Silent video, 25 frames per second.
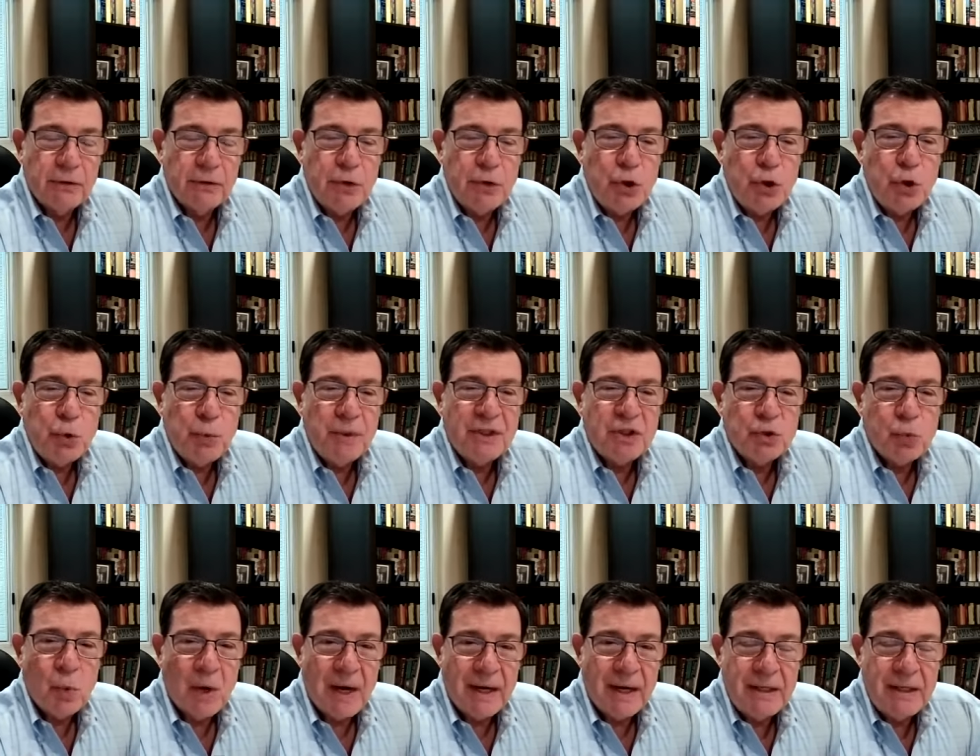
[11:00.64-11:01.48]
you do it
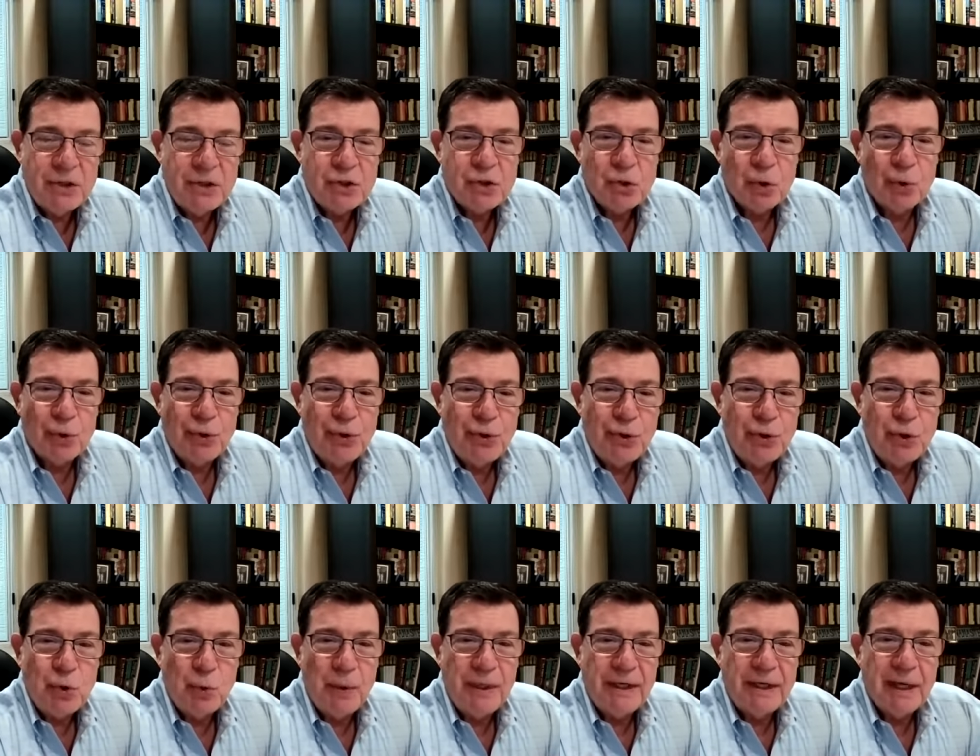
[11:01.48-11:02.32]
twice or you
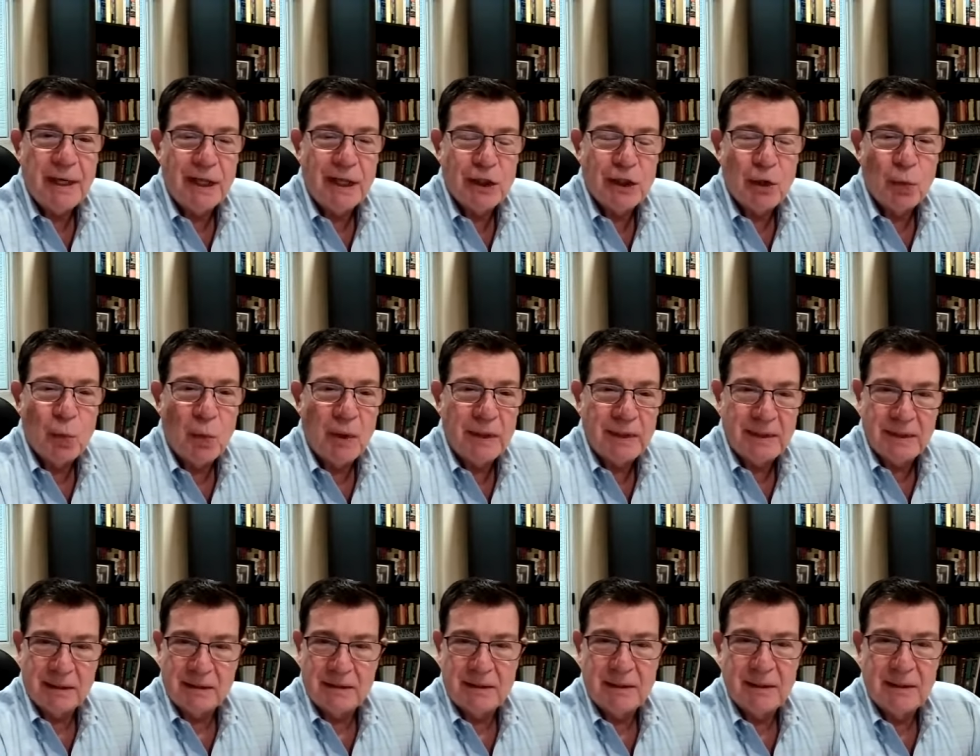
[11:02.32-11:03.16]
do it on the one
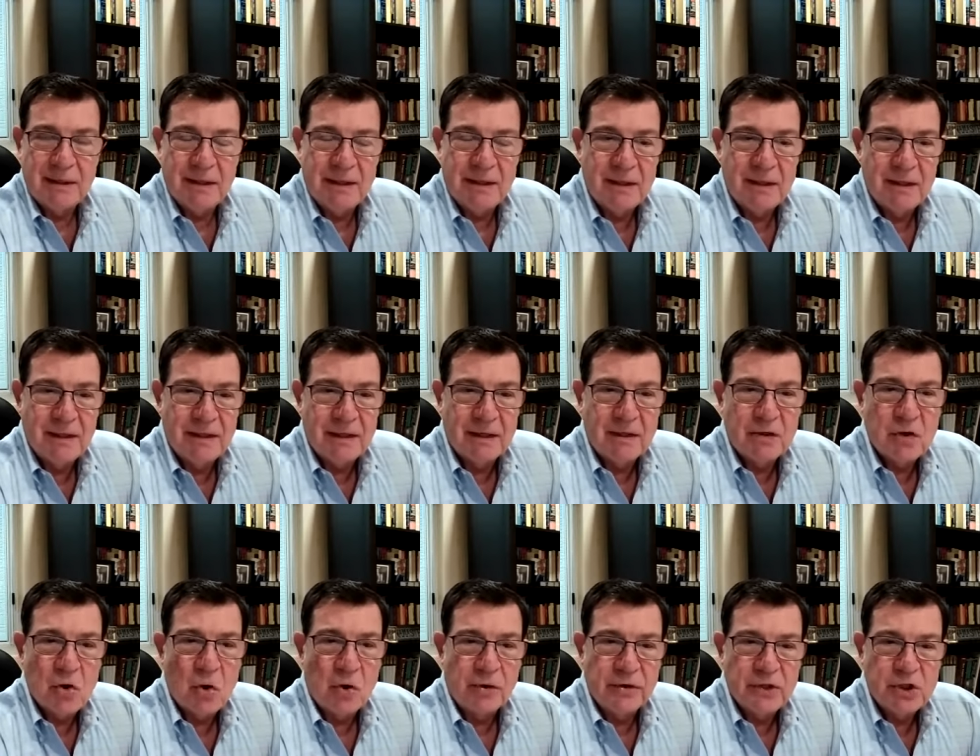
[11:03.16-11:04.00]
that that
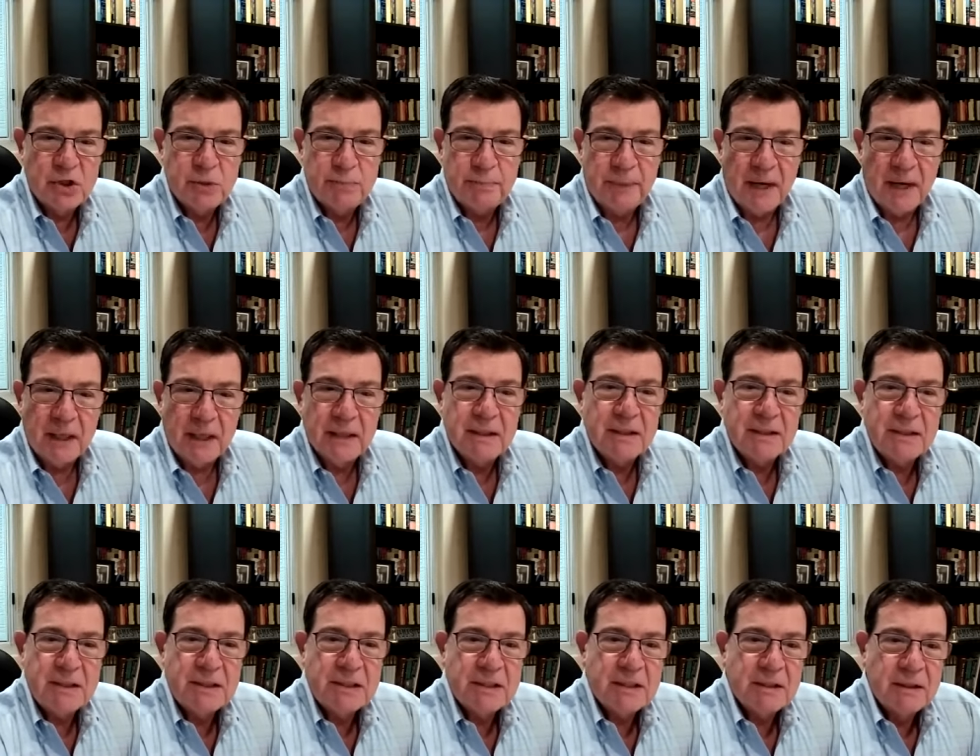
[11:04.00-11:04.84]

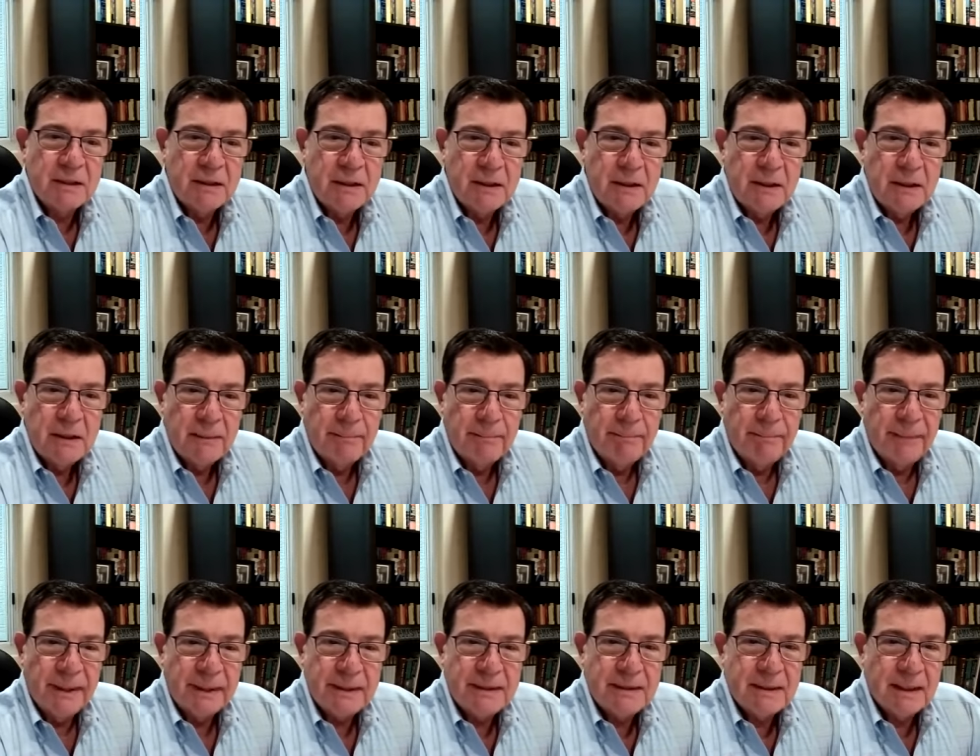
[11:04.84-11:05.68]
corresponds
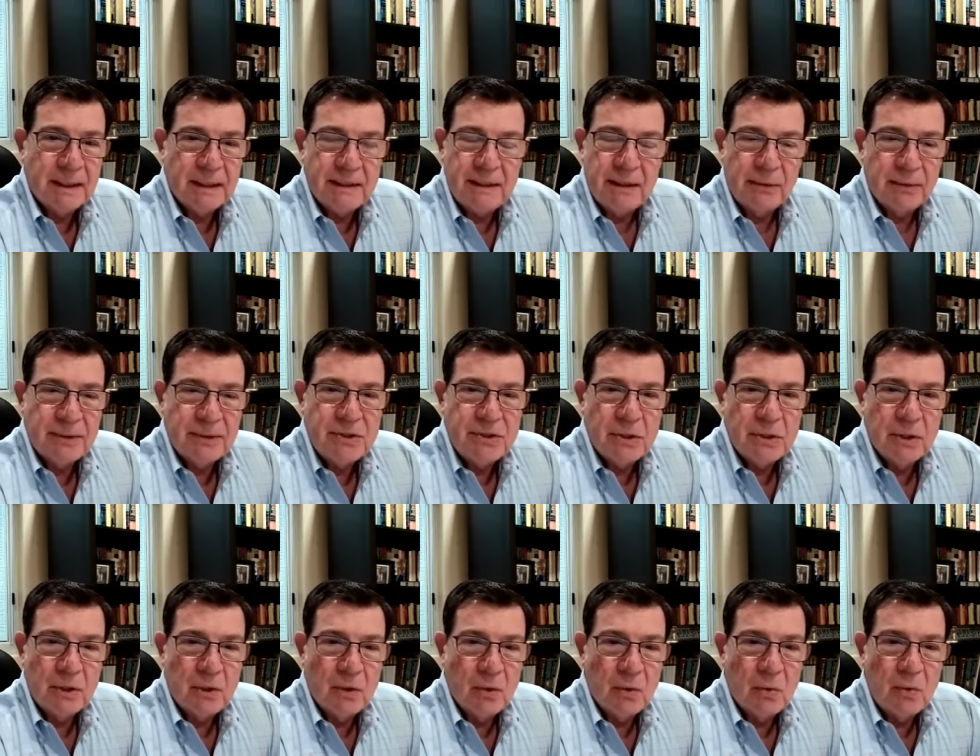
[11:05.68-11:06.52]
but uh, there is
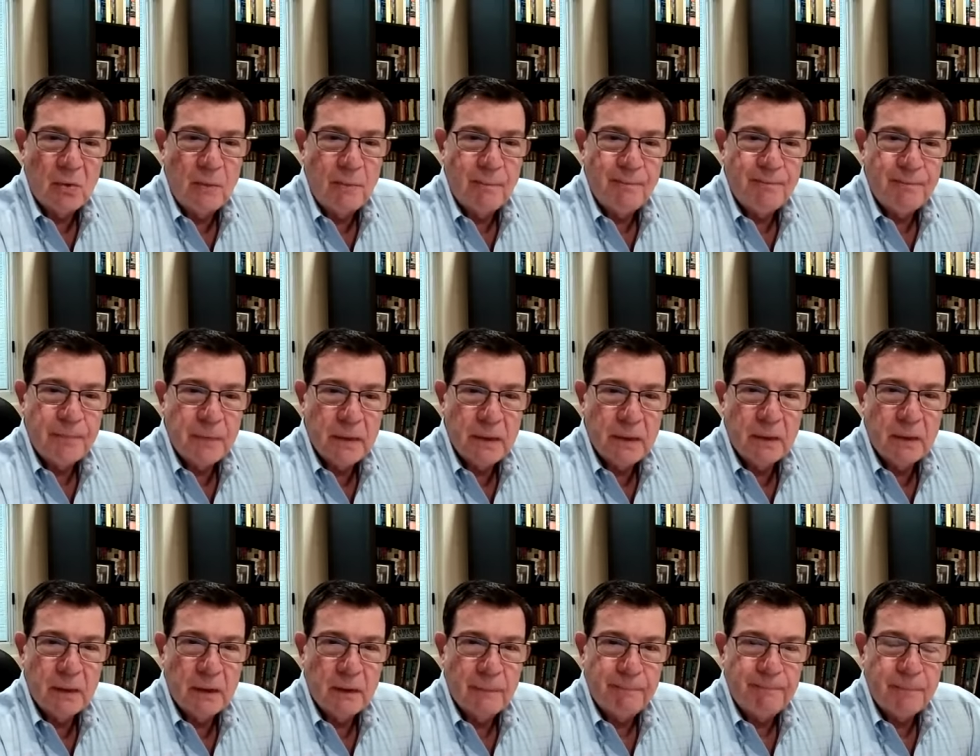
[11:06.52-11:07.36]
no
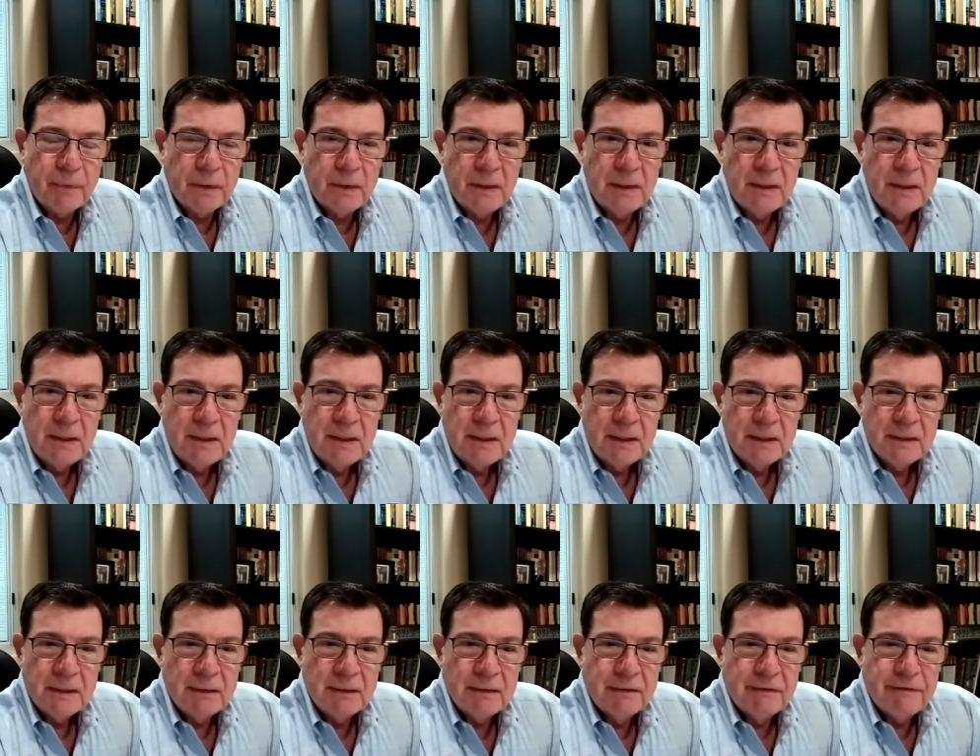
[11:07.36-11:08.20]
um,
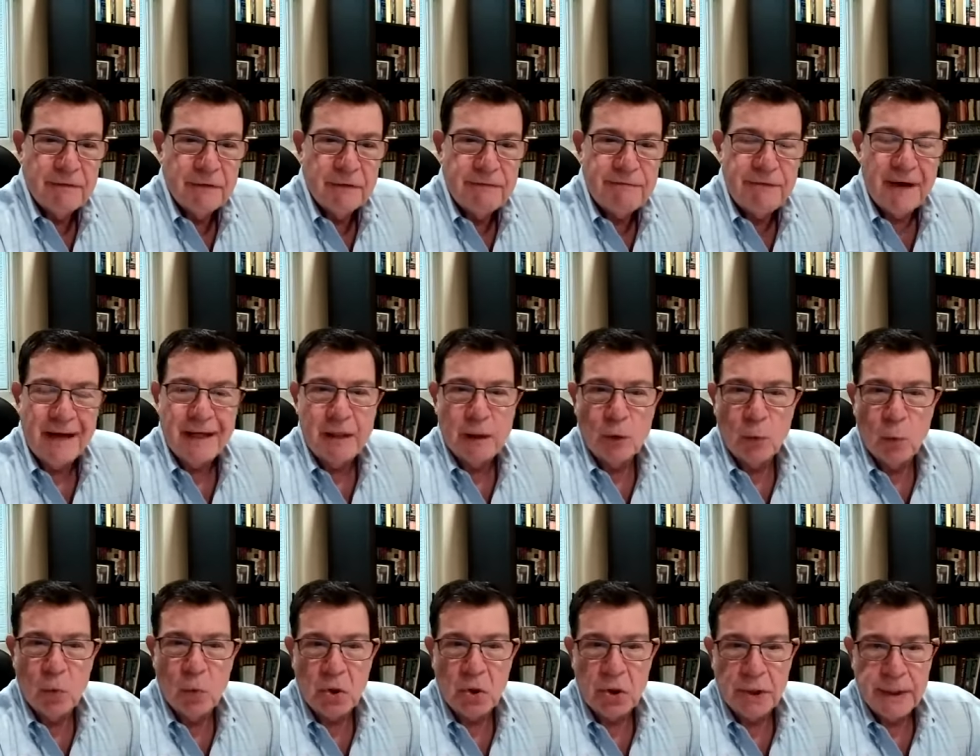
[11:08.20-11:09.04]
final
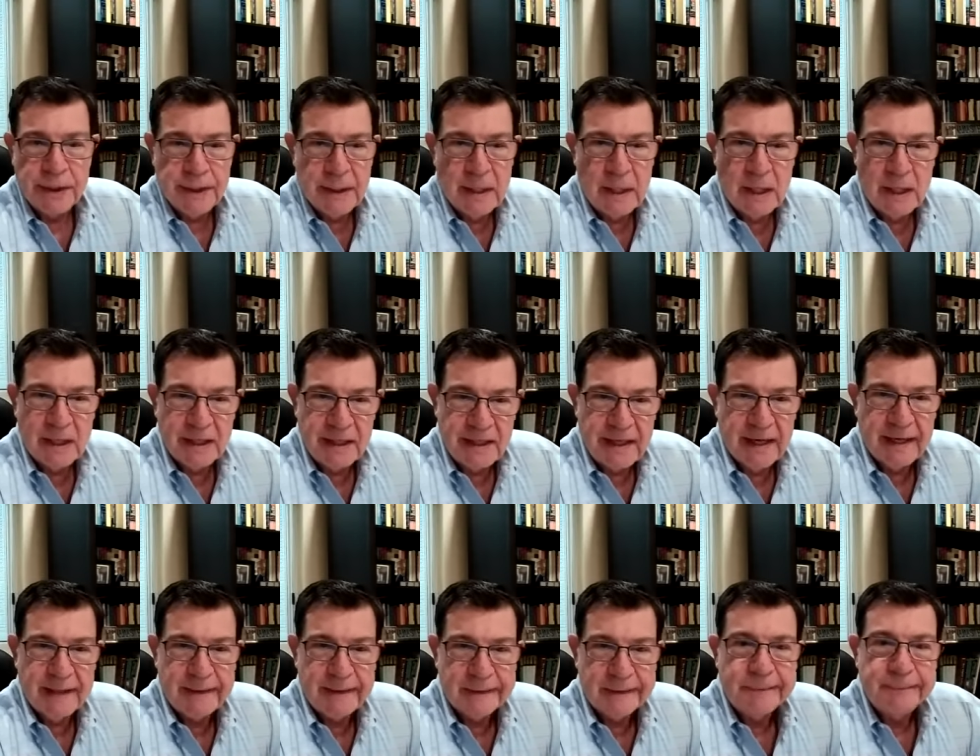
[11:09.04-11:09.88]
word on
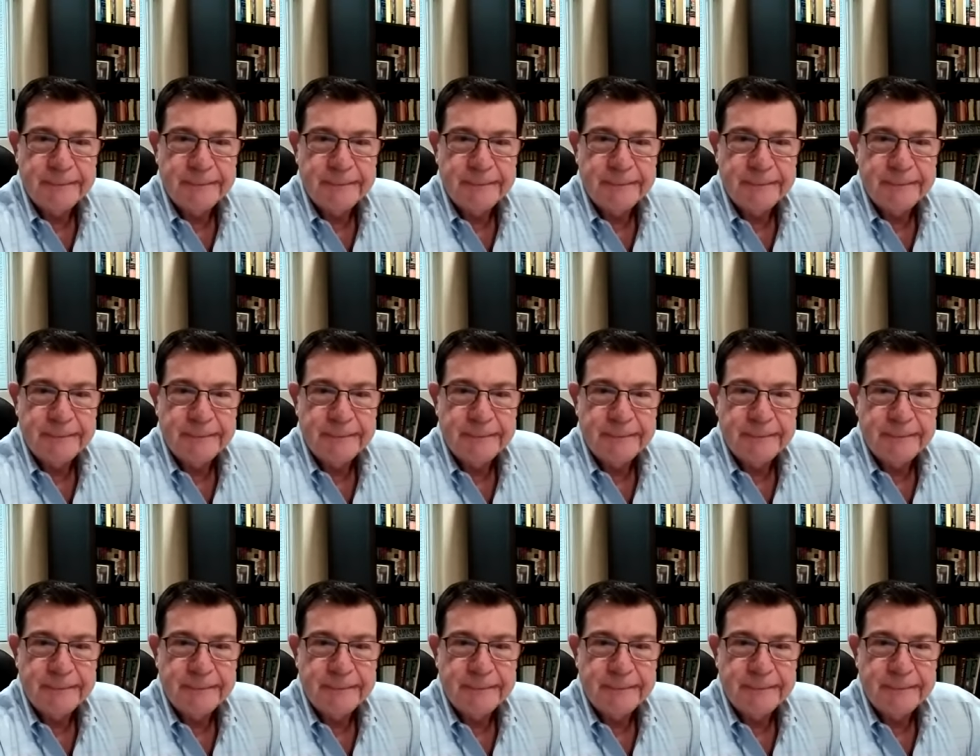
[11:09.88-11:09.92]
that.